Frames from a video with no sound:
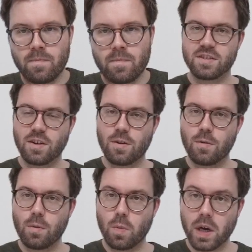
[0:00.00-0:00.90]

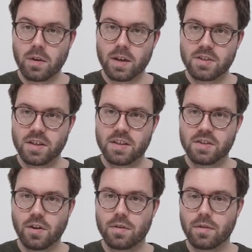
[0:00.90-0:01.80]
So where do I see this
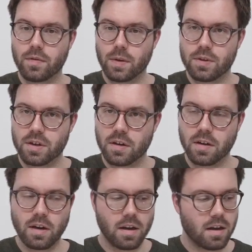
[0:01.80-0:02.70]
go in the future?